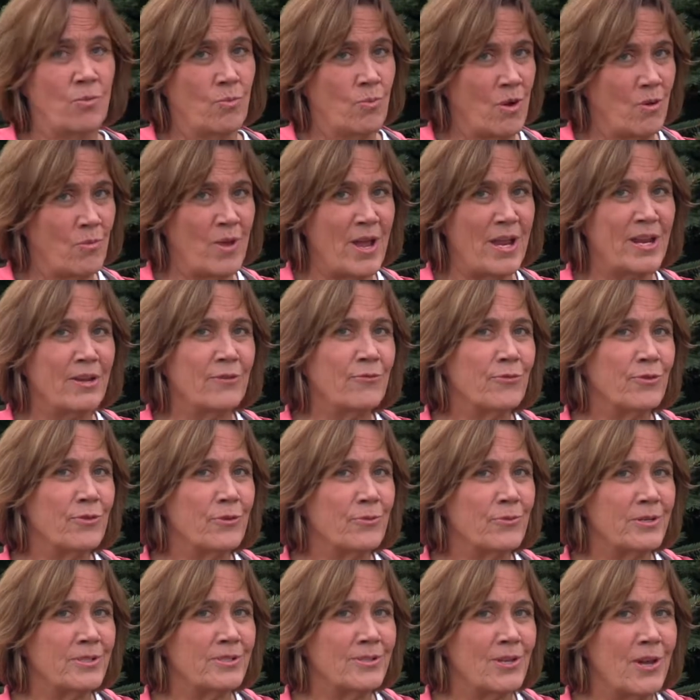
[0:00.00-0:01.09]
While waiting for
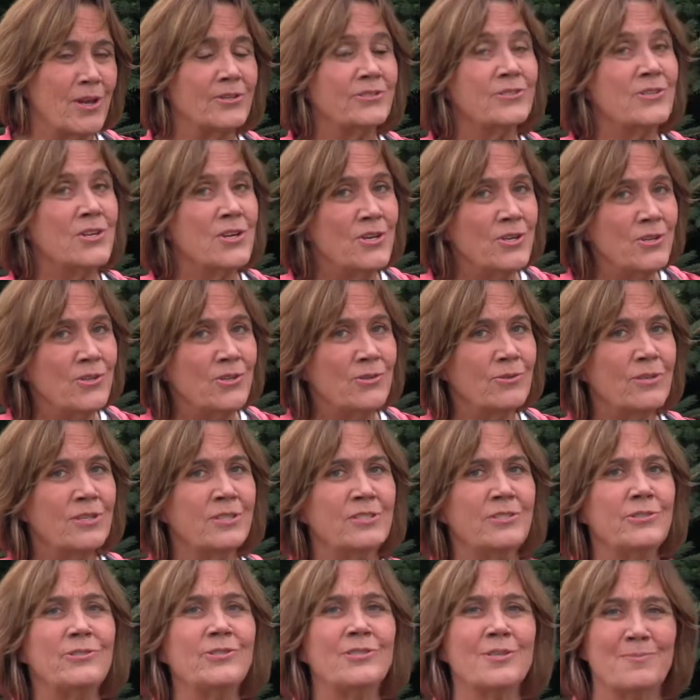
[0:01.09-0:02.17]
the results, you
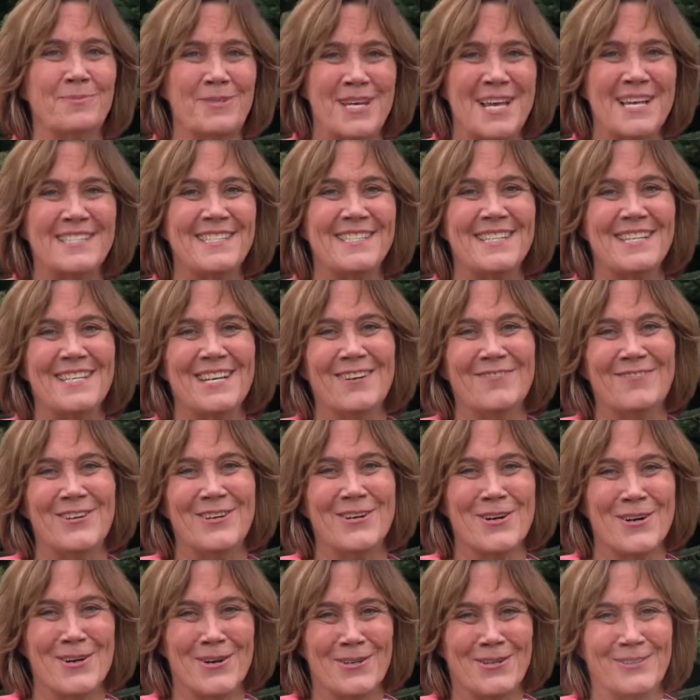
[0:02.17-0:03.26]
can do some testing of
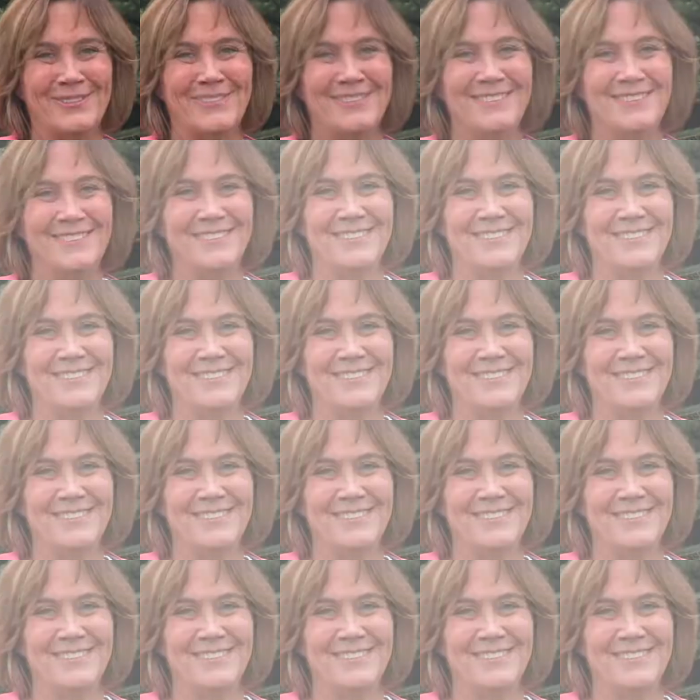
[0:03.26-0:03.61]
your own.